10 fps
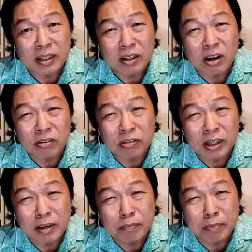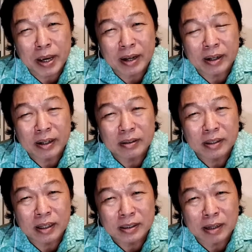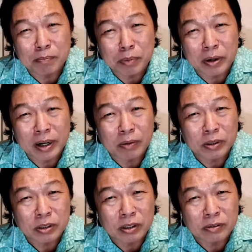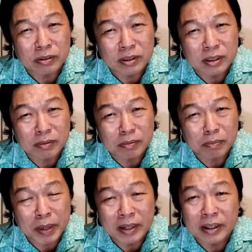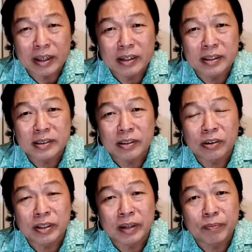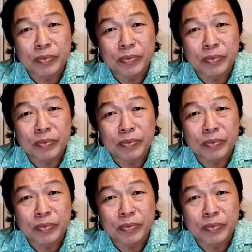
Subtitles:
And it got really bad at some point. I was on painkillers and all that.